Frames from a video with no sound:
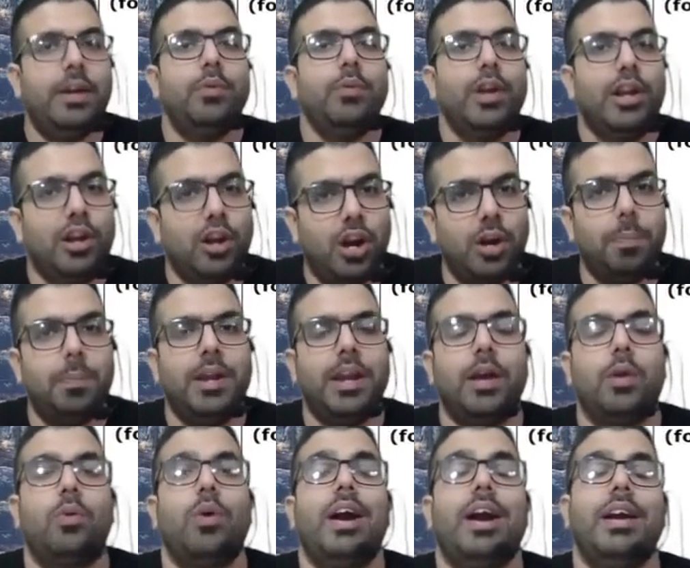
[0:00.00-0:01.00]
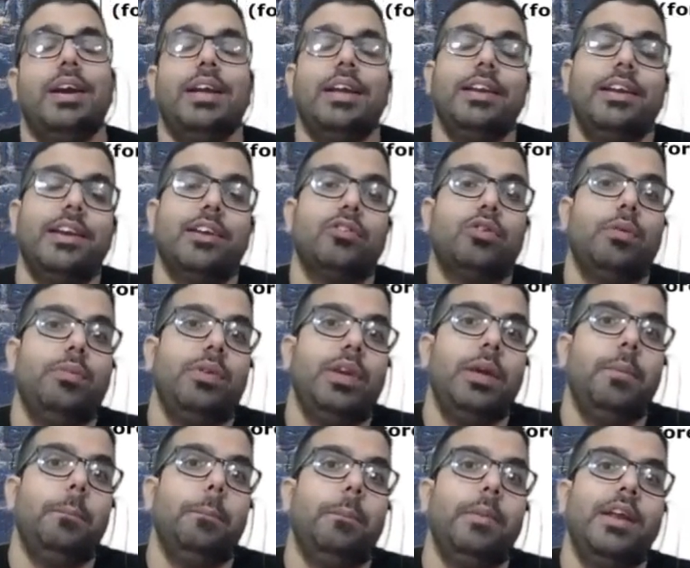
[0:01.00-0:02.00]
will not be required in case of in,
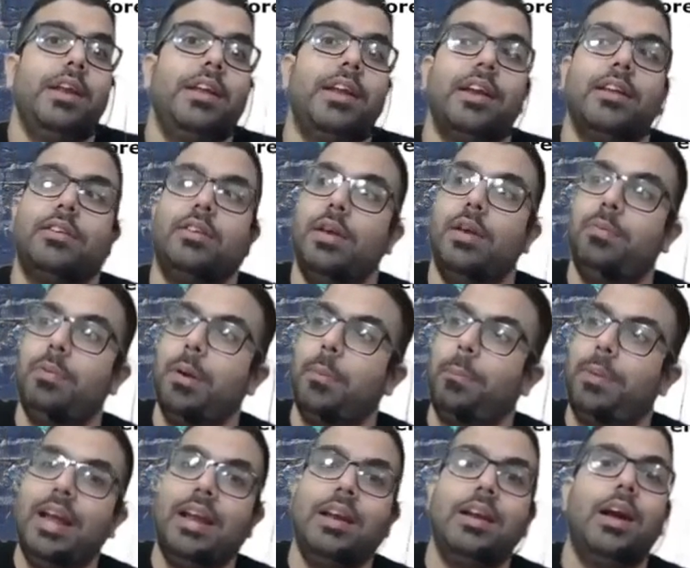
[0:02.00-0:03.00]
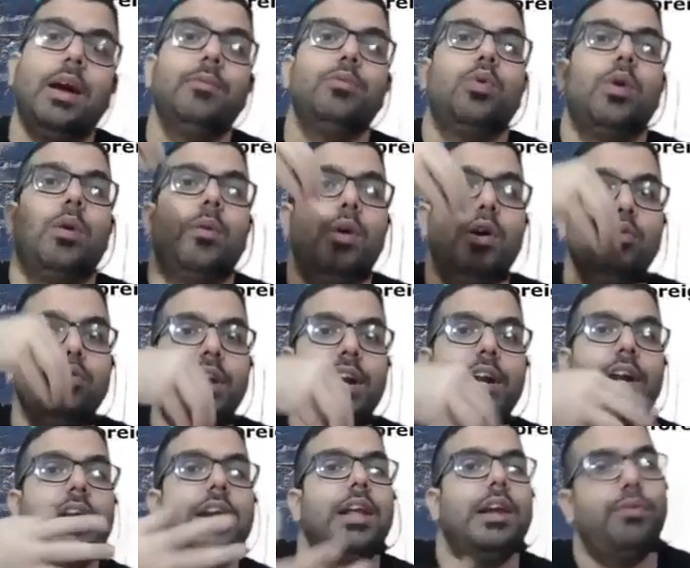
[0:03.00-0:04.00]
in case if a plane comes from outside
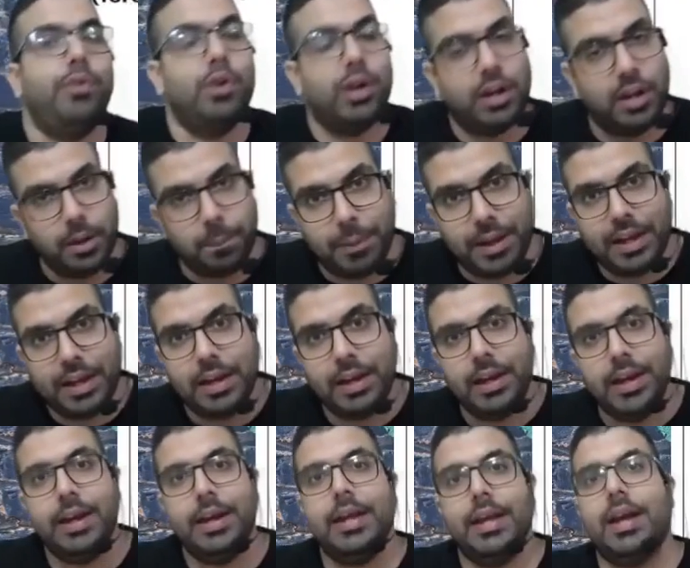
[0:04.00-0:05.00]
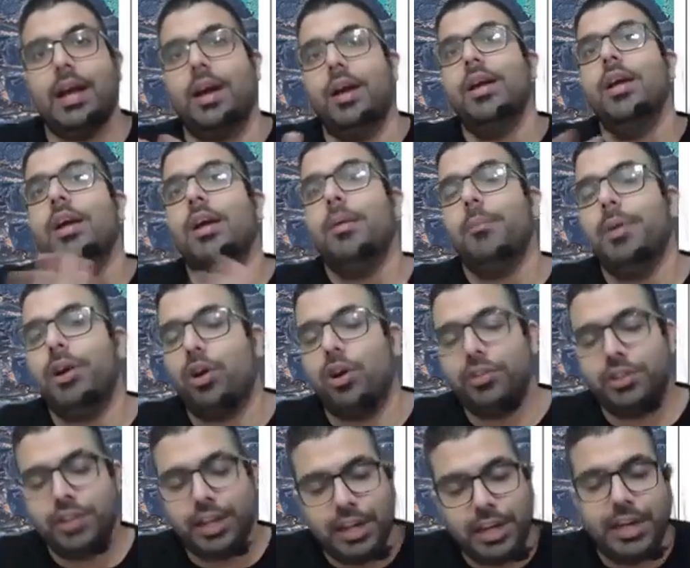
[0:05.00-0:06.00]
India for a repair in India because
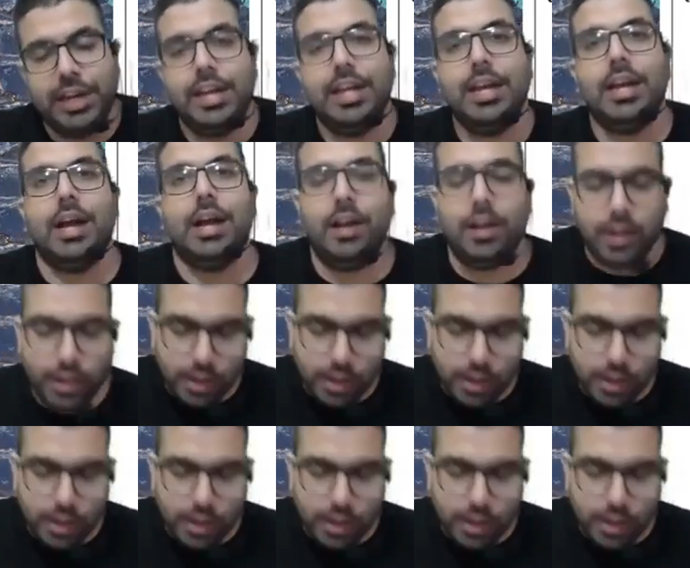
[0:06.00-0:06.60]
in India